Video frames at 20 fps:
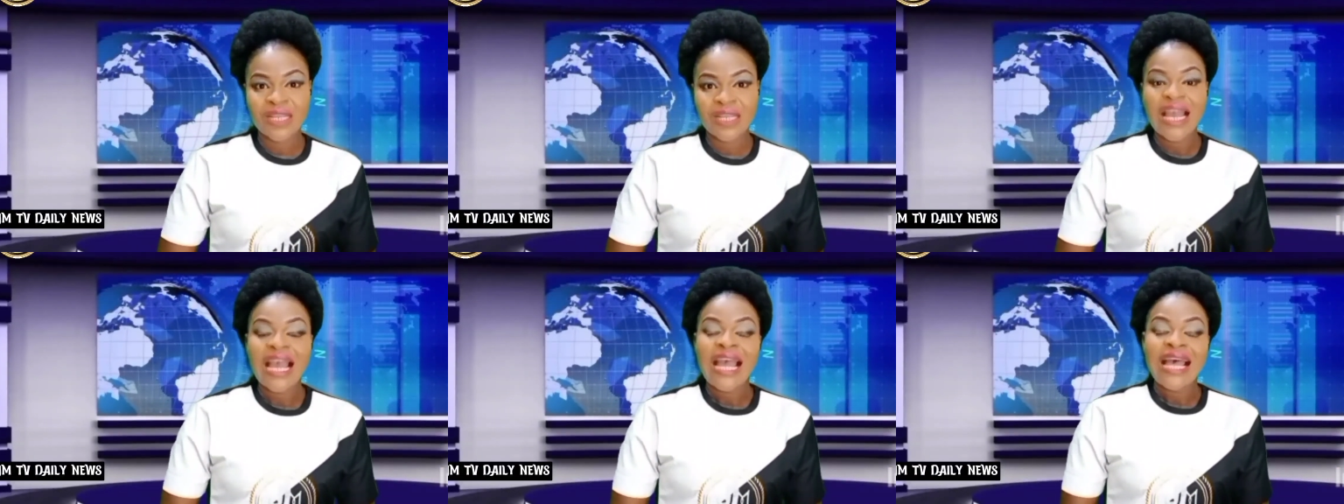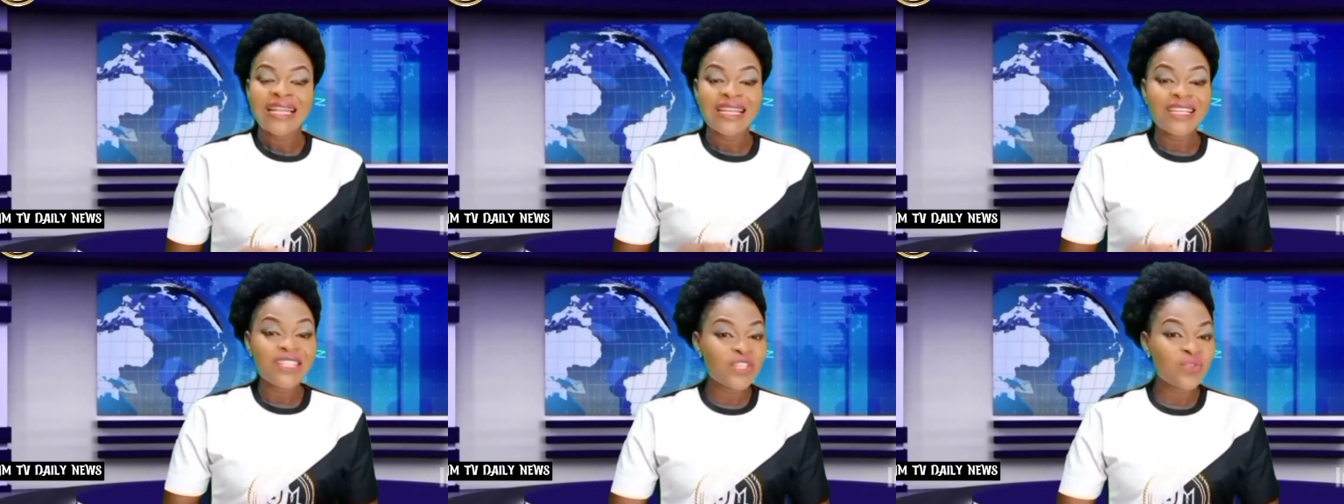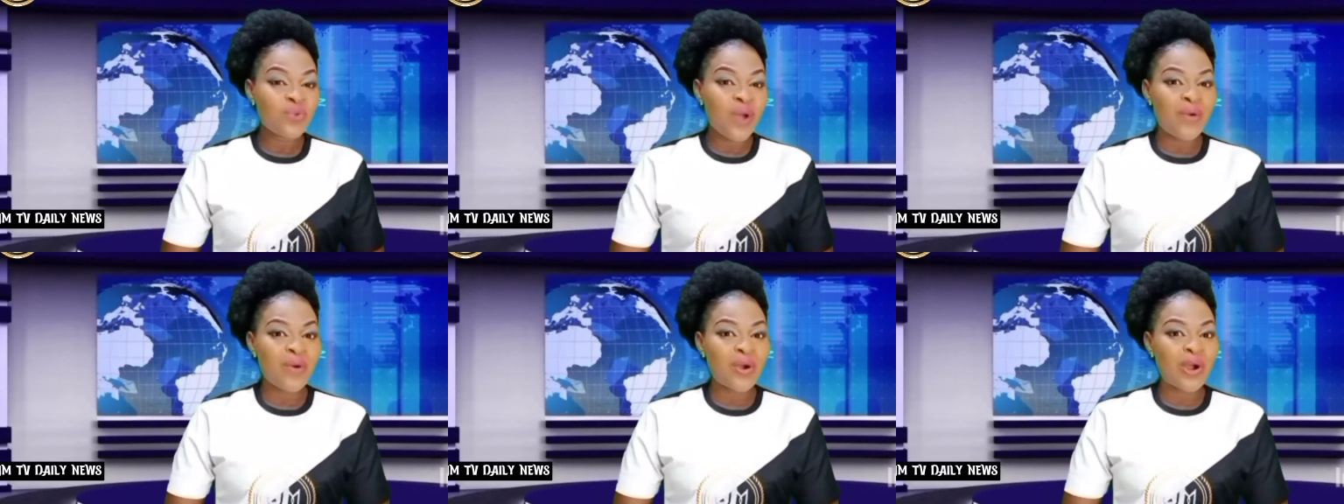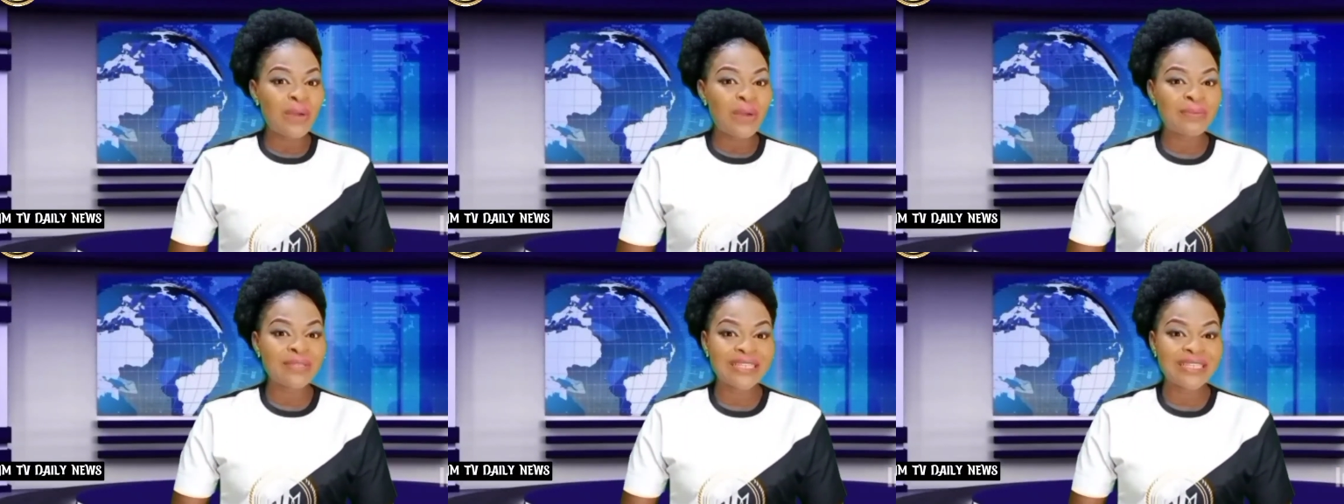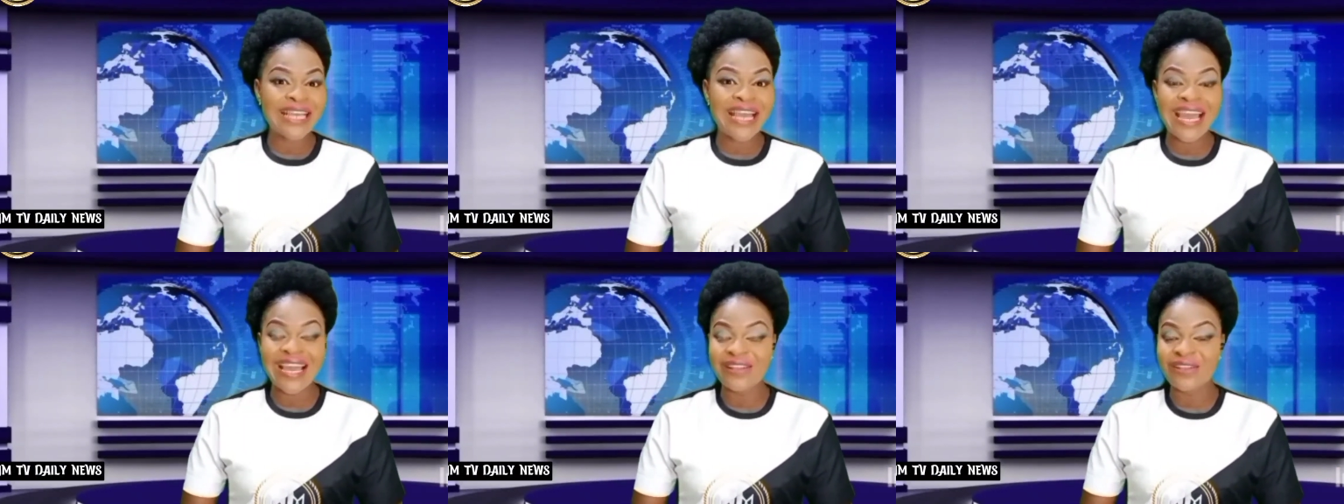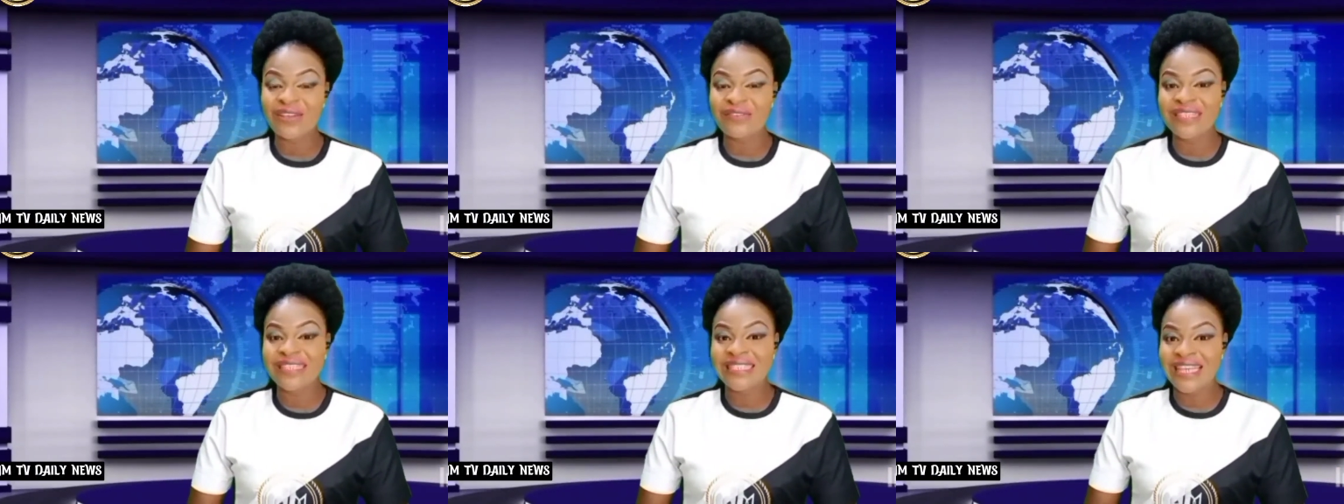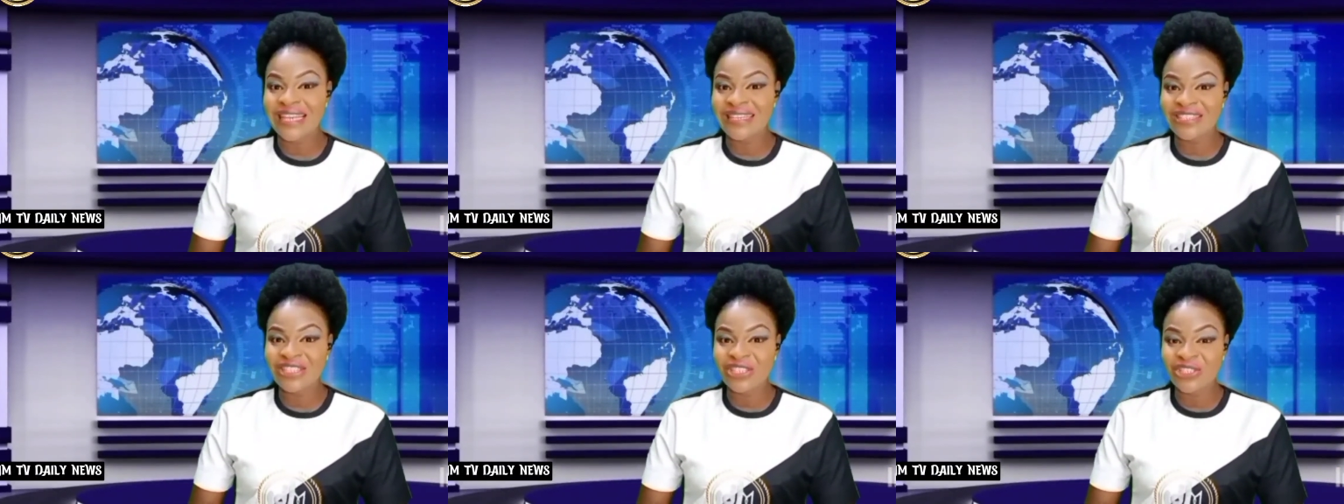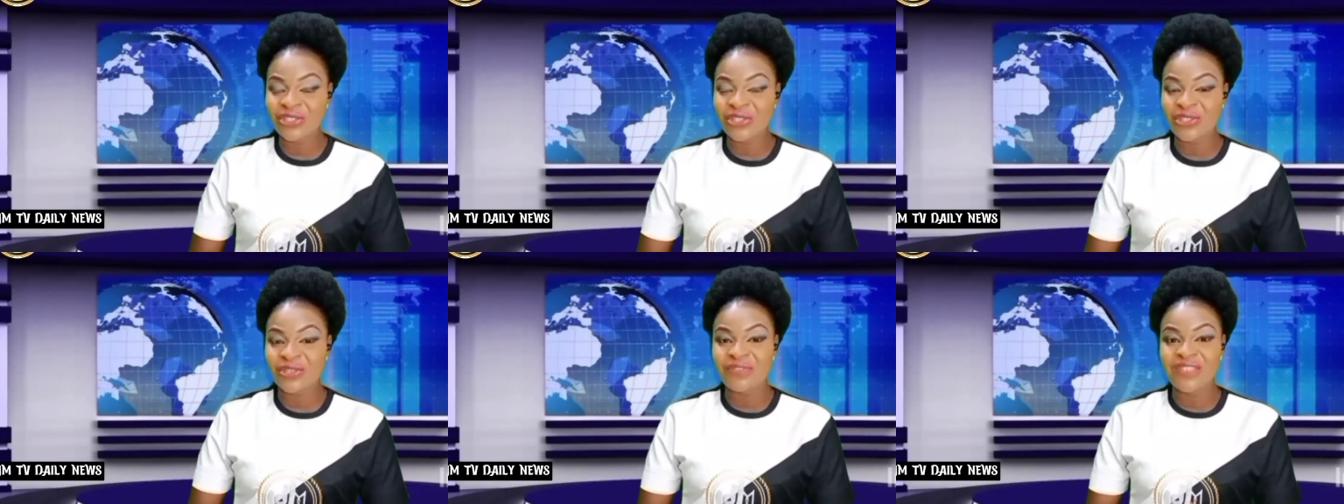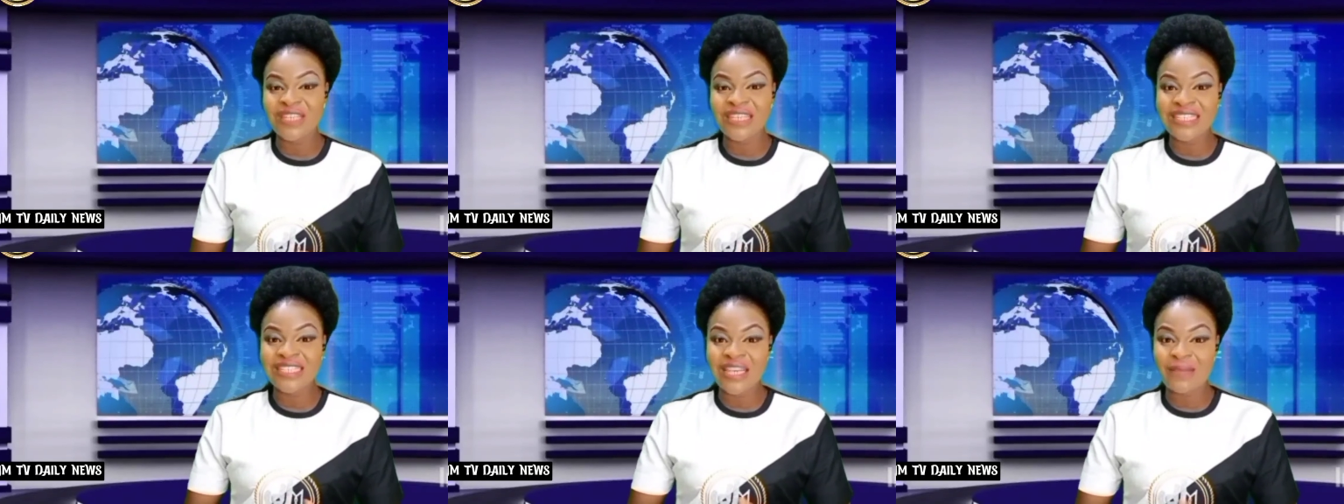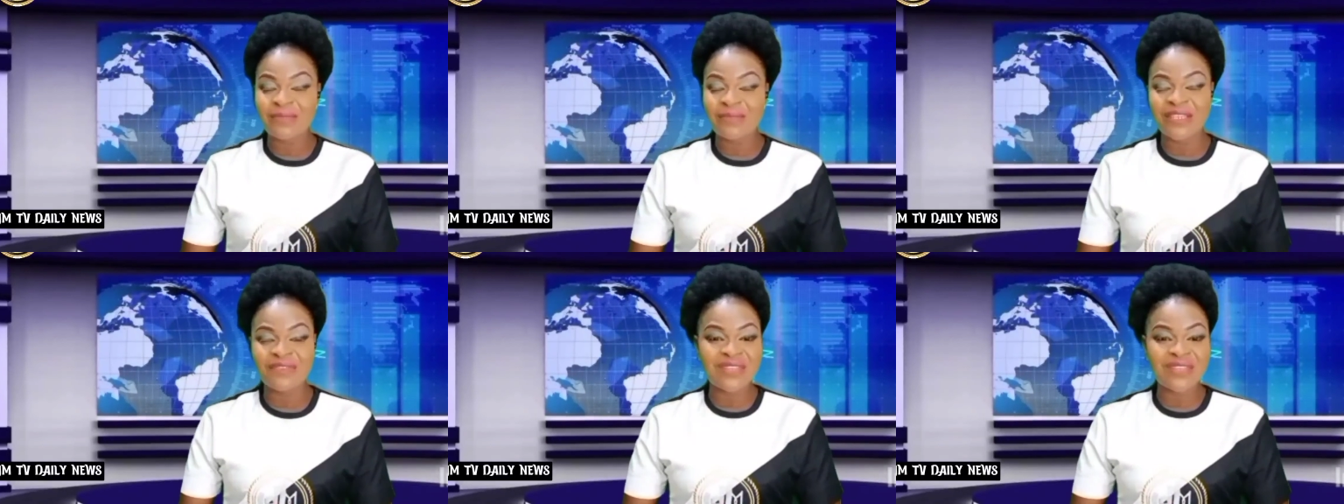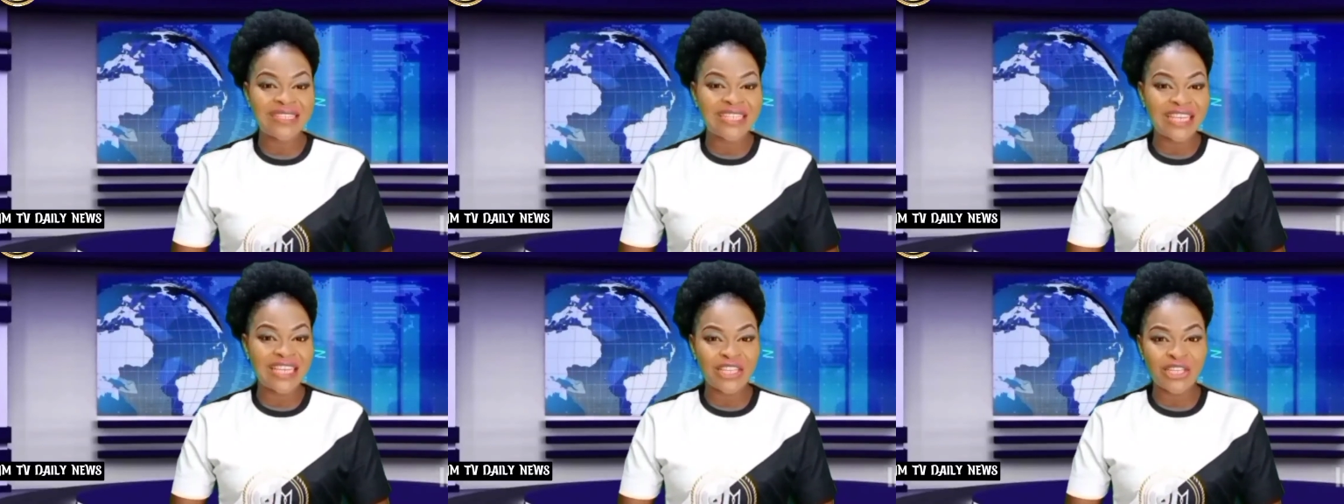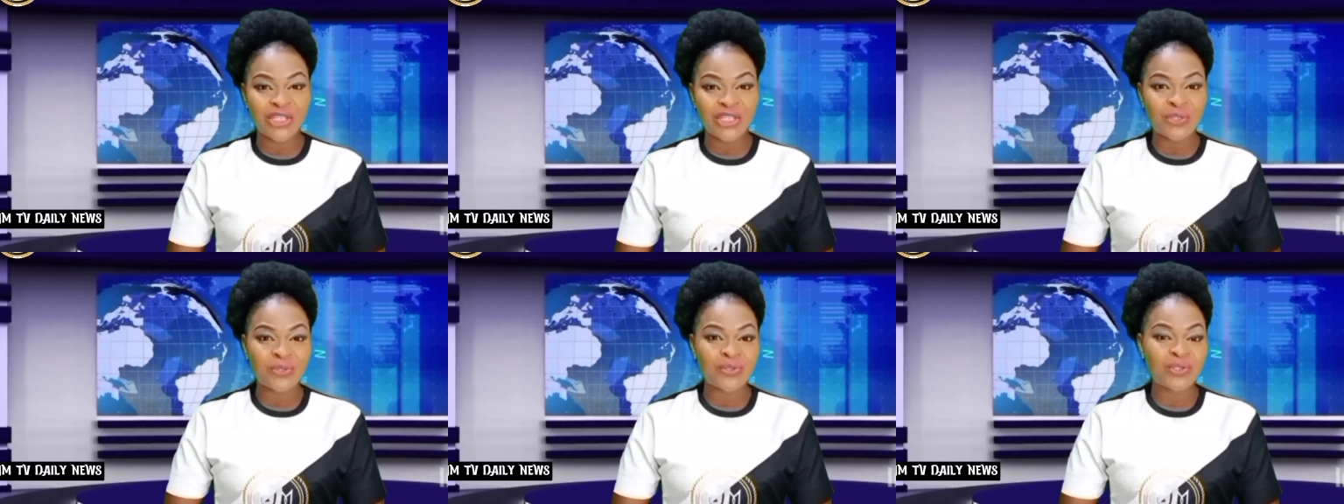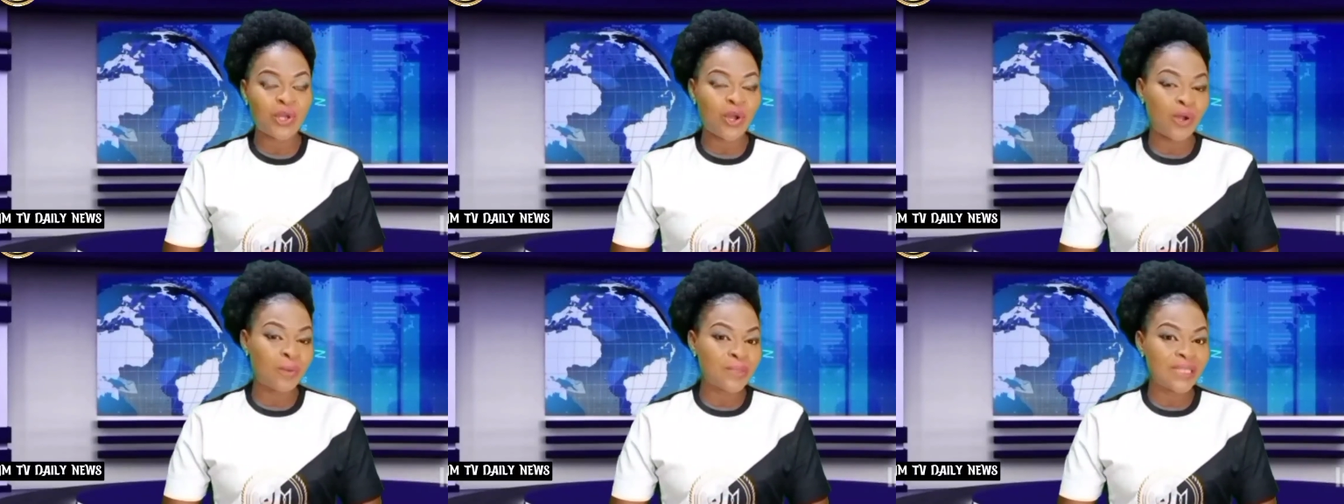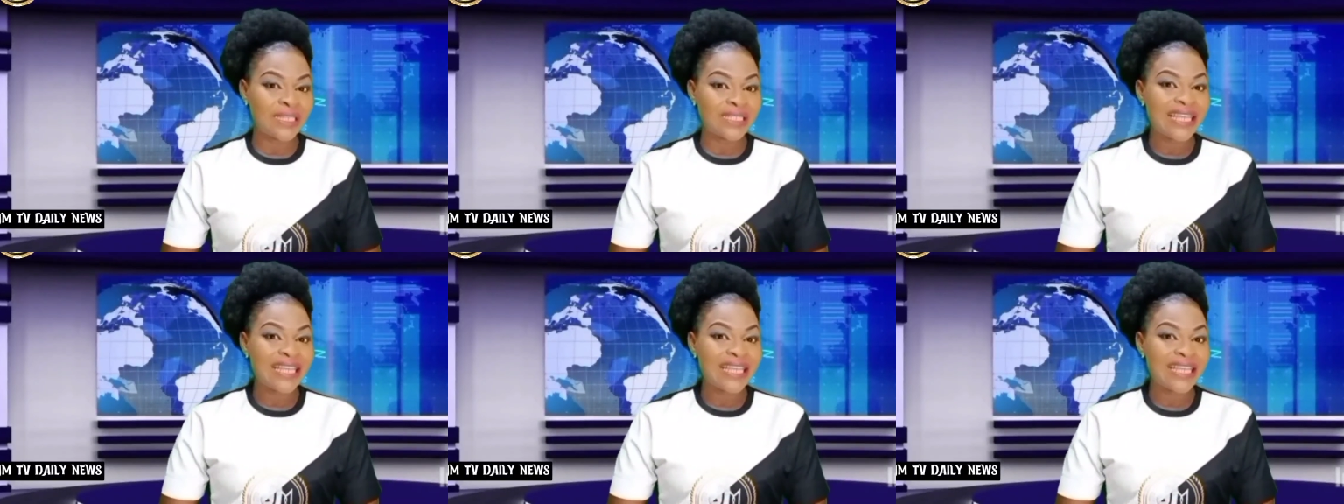This is where we come to the end of this edition of DJNTV Daily News Update.